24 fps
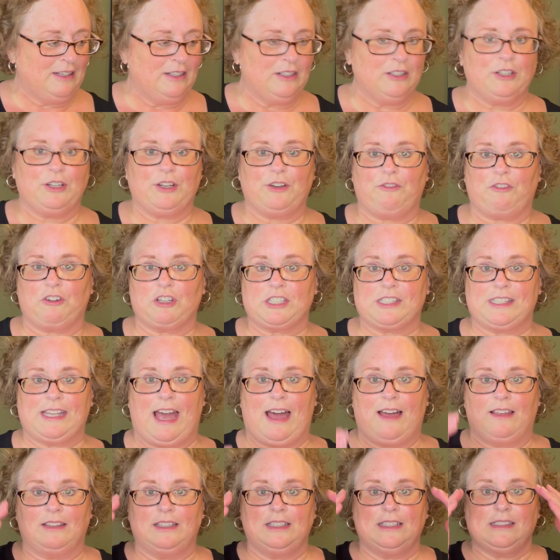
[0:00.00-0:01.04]
Good for
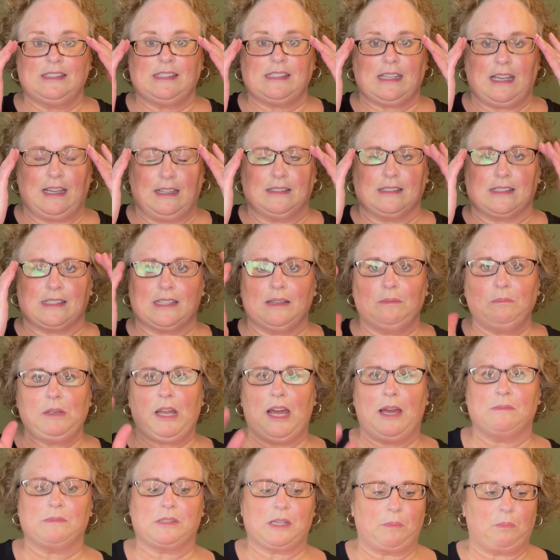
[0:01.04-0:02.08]
salads. And
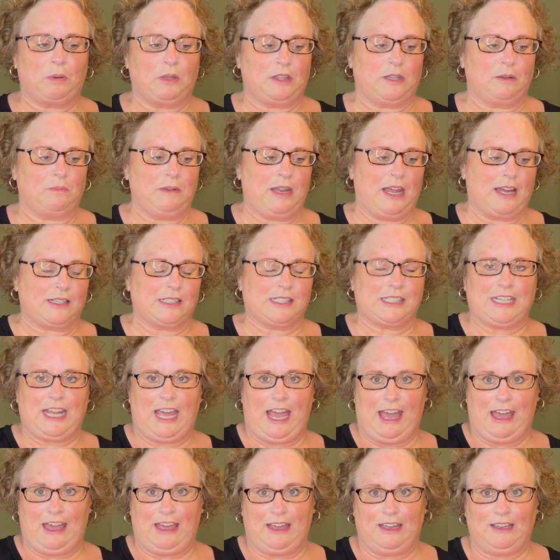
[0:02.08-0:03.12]
sometimes I put them next to
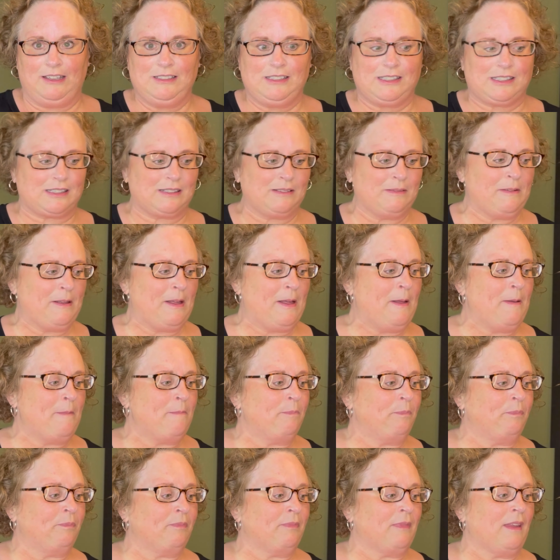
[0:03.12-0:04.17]
eggs.
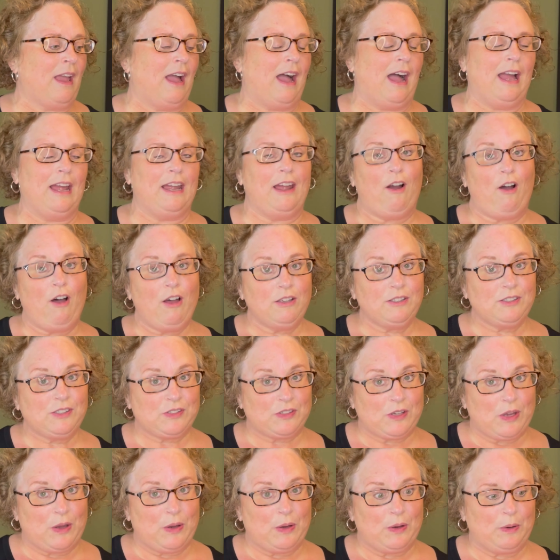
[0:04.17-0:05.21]
I
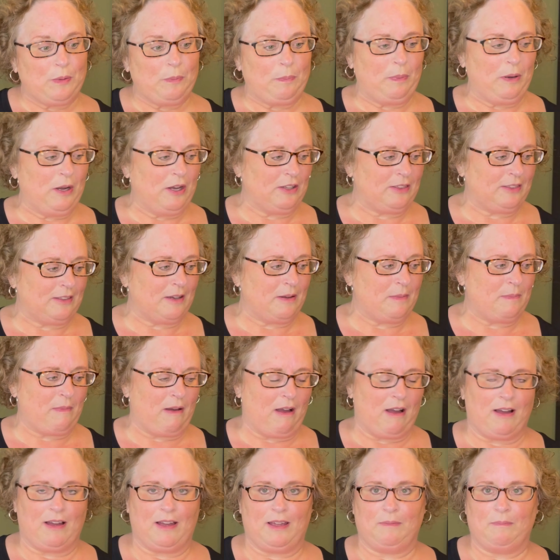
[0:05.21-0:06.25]
also put them
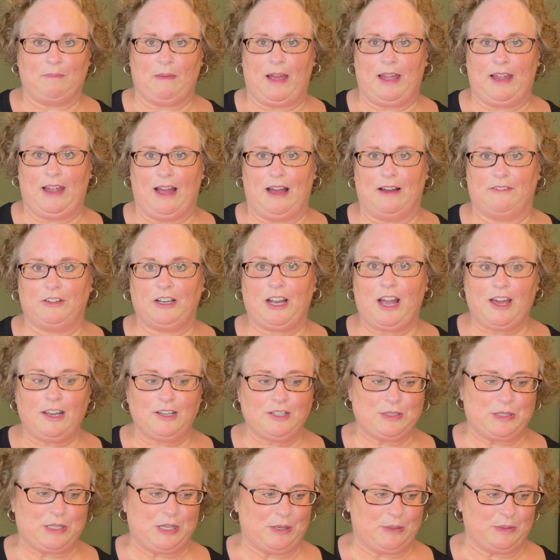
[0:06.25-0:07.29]
on my avocado
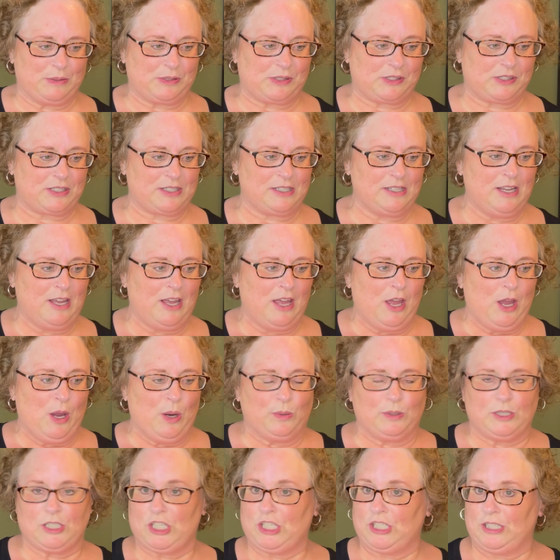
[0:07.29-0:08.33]
toast,
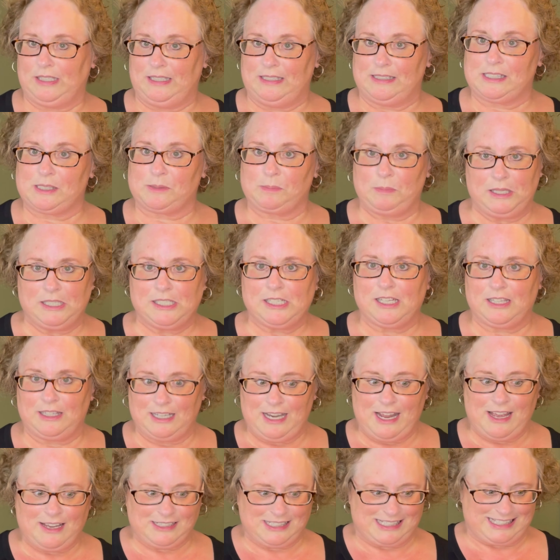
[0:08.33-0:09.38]
which leads me to the
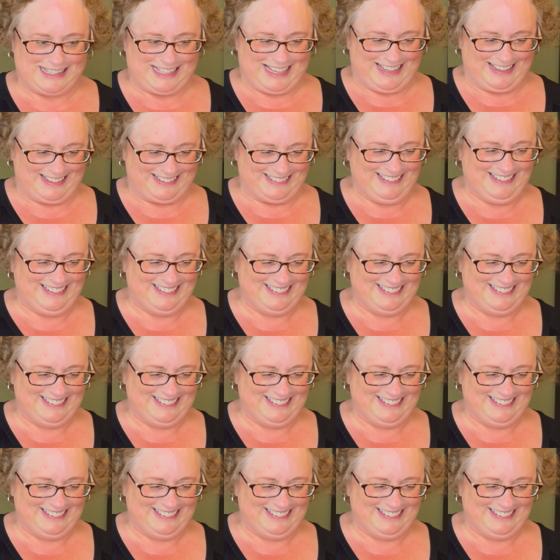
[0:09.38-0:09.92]
next thing.